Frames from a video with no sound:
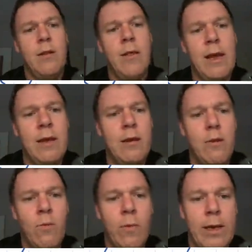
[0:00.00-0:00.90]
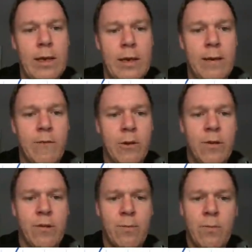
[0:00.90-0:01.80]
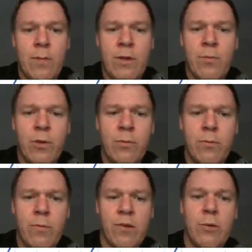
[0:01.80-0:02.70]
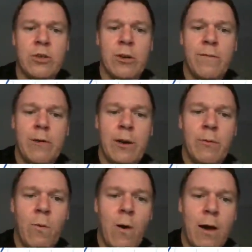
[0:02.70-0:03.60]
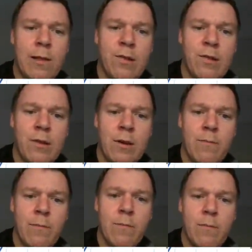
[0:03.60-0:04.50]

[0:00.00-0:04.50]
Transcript: Then we've got this problem, so we're trying to find y this time.